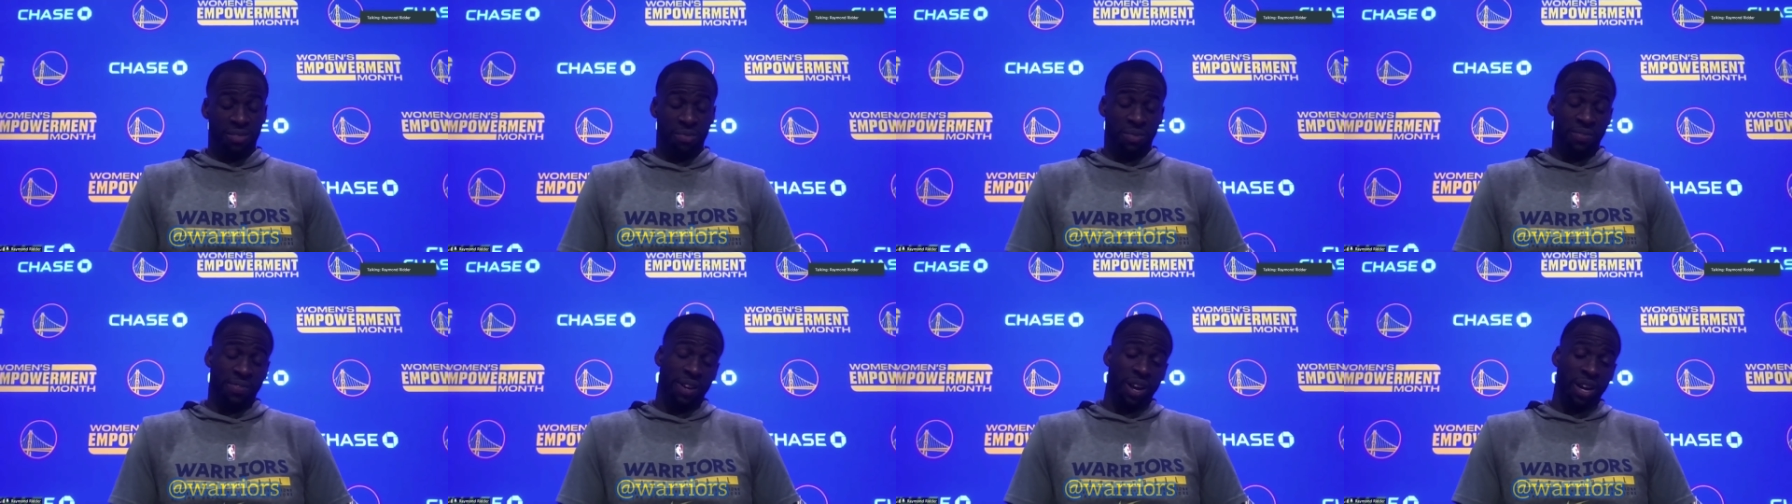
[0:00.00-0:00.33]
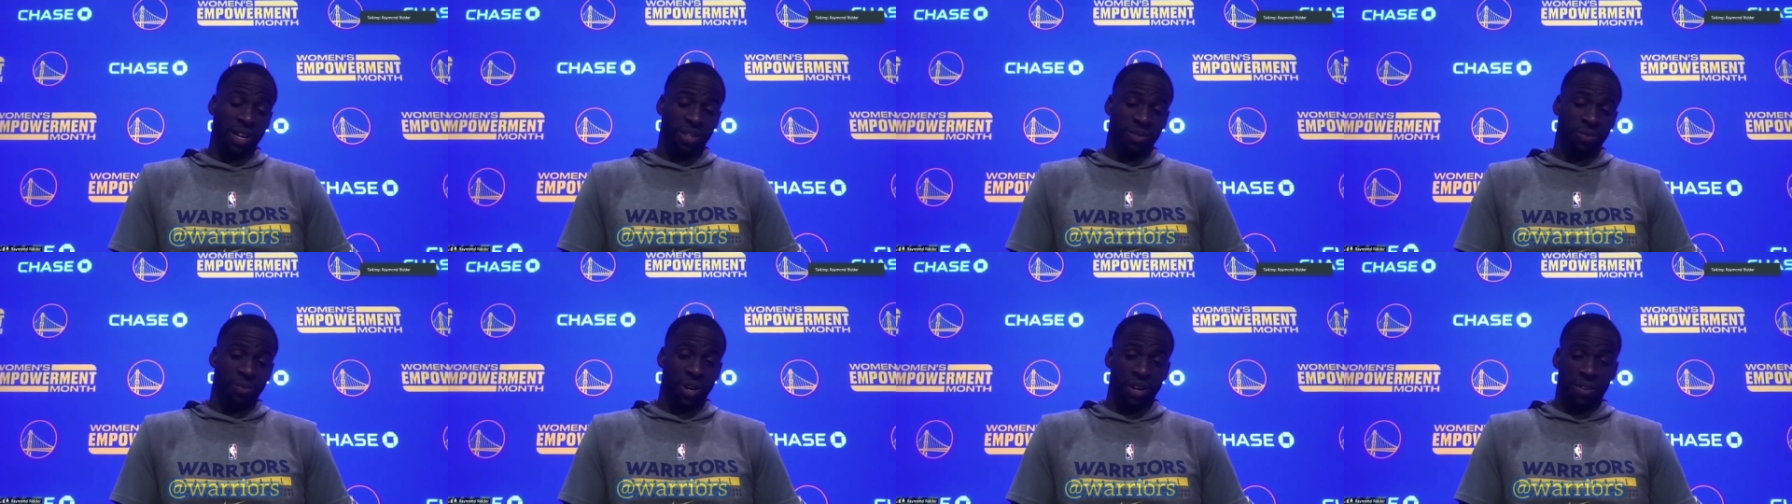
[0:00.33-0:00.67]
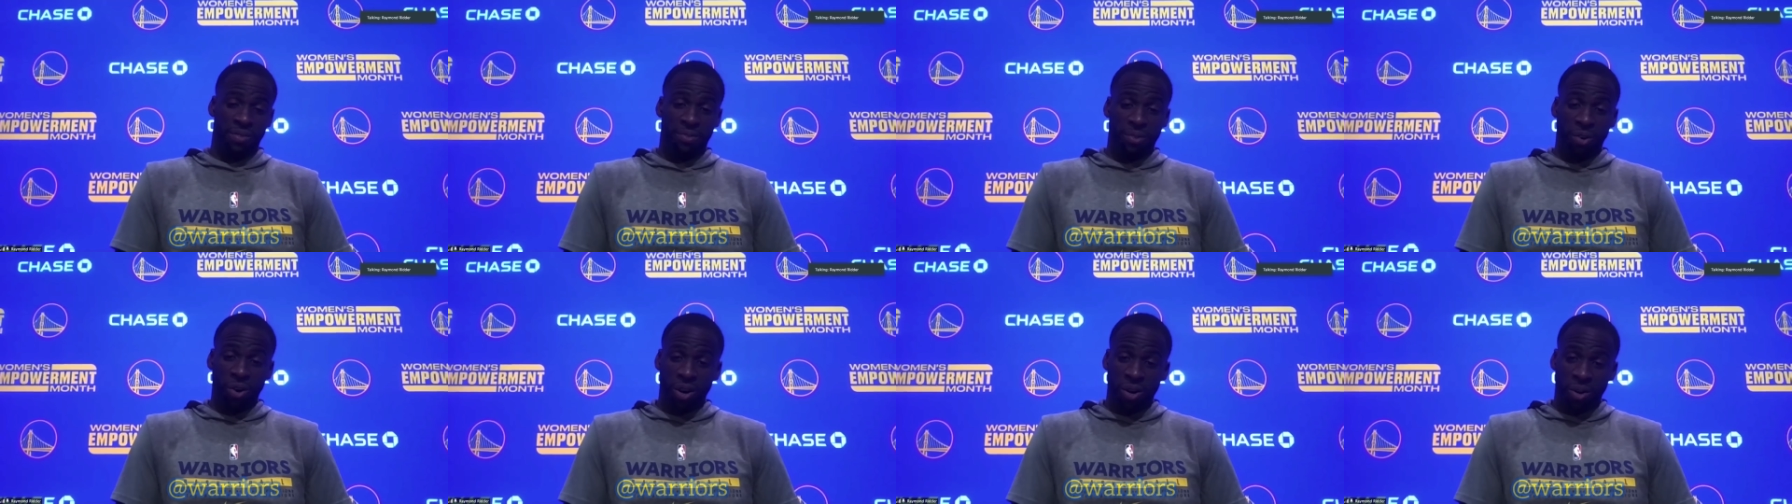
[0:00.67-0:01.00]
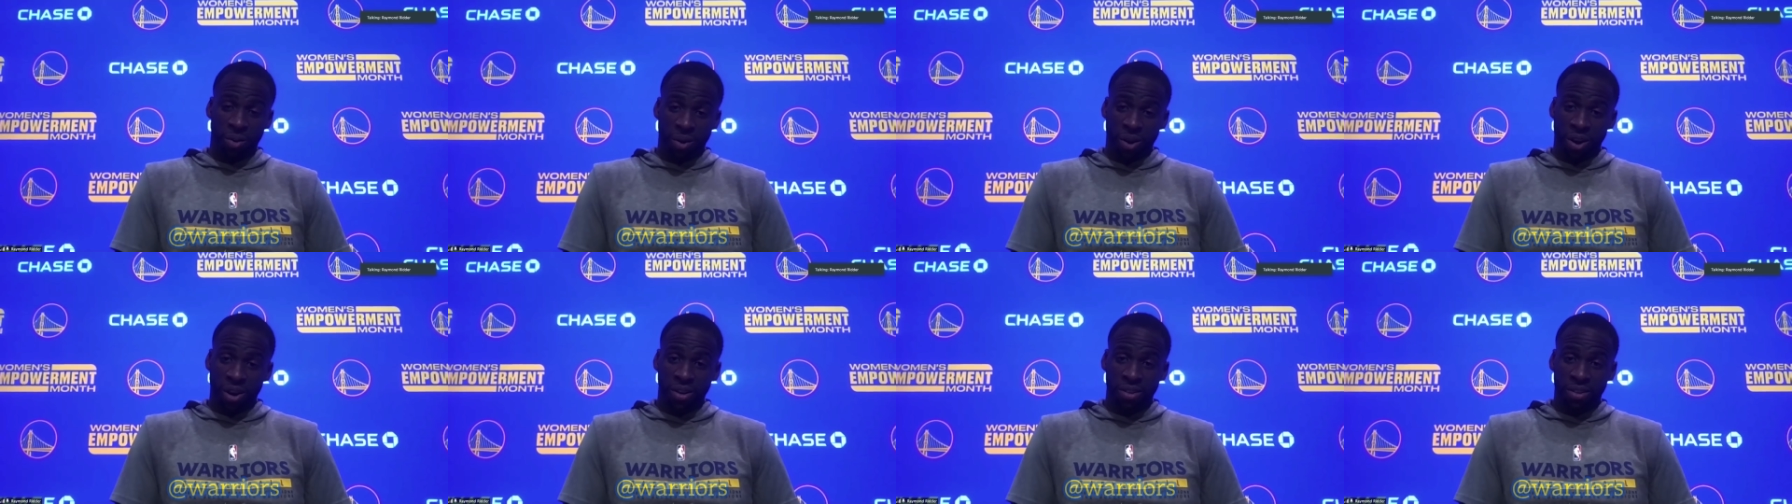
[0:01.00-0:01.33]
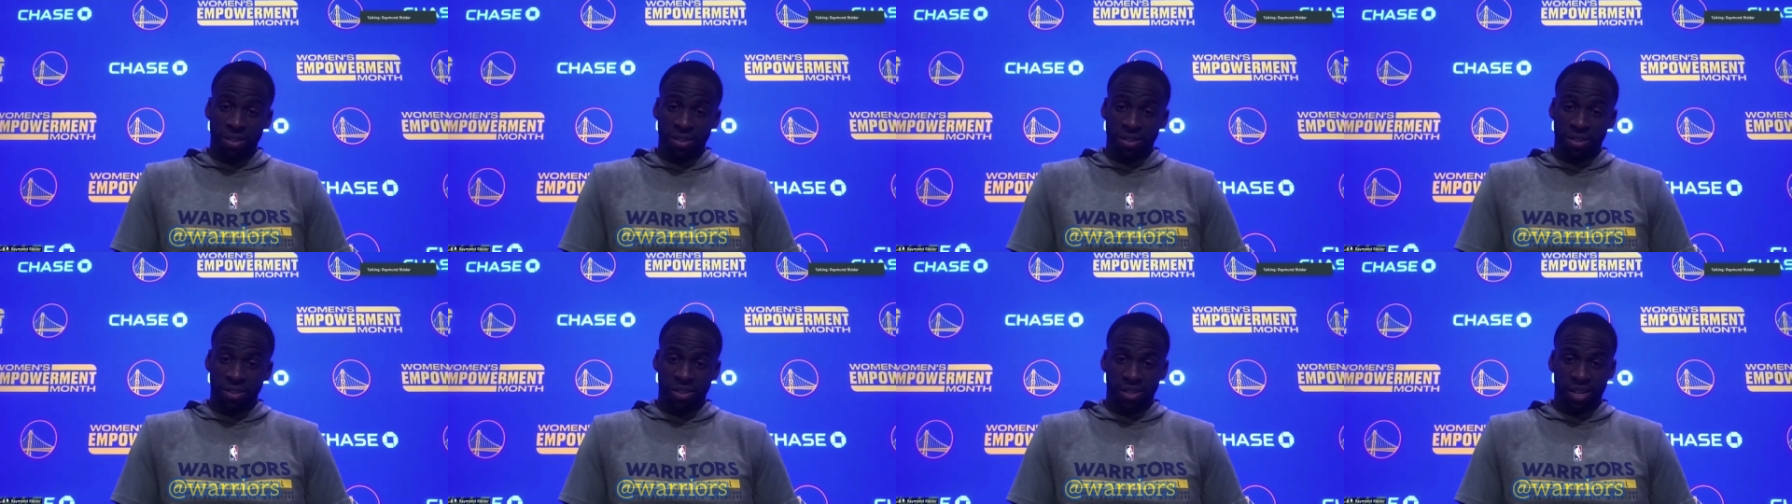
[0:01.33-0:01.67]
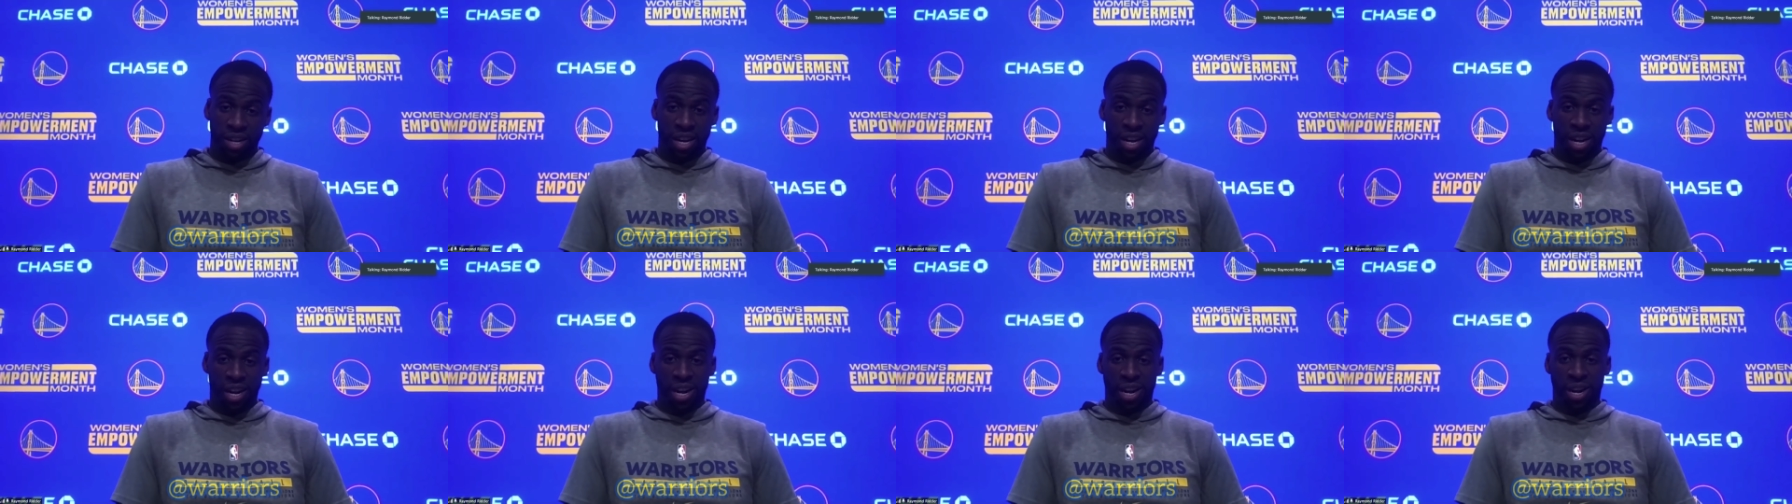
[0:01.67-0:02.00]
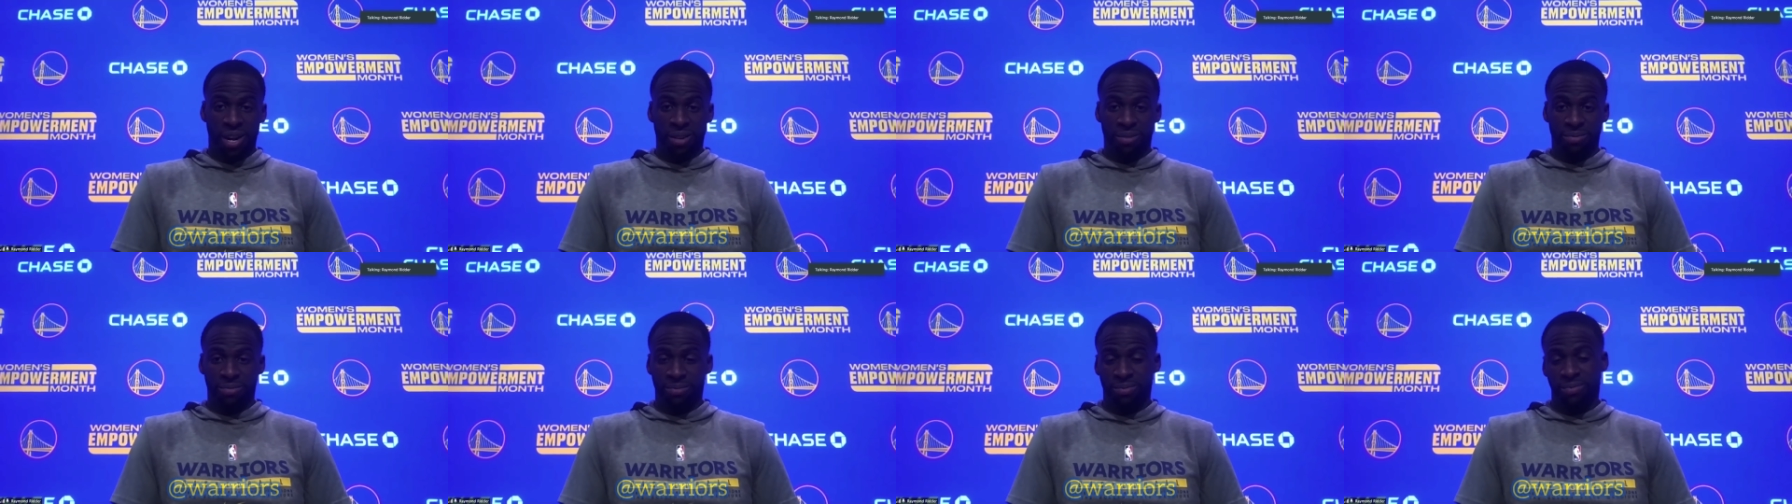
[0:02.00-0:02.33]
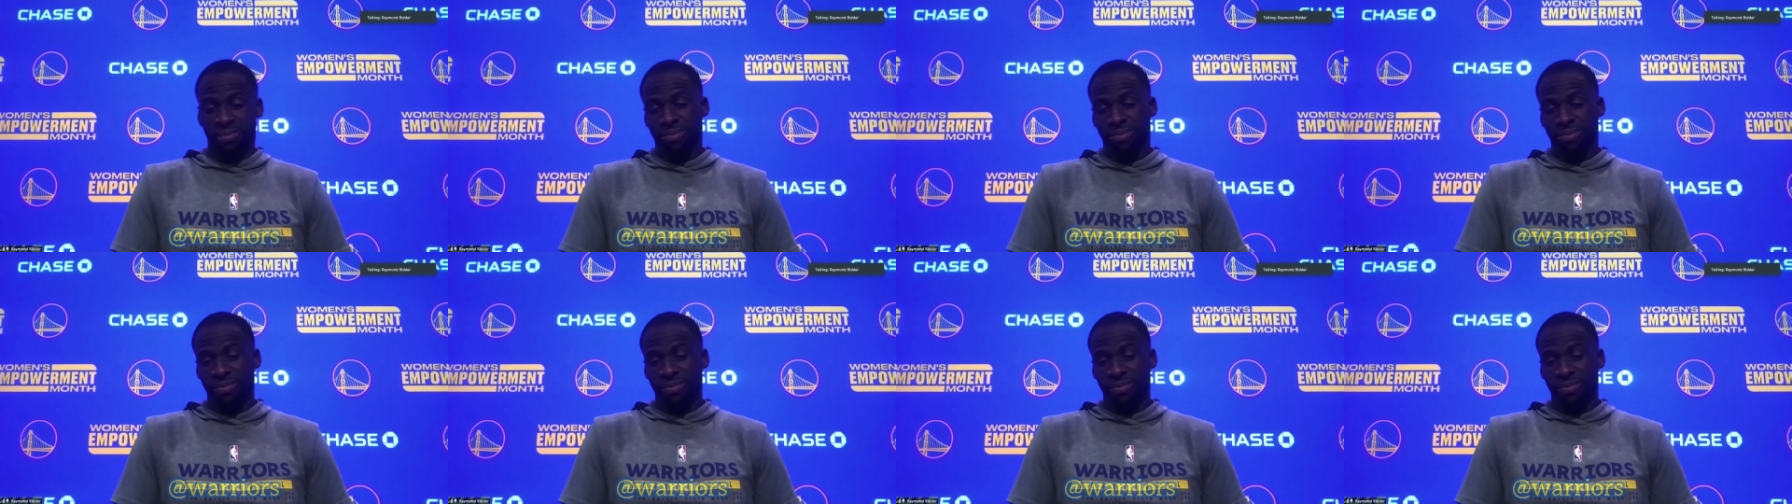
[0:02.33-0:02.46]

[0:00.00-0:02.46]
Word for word: We've lost what four in a row. Um,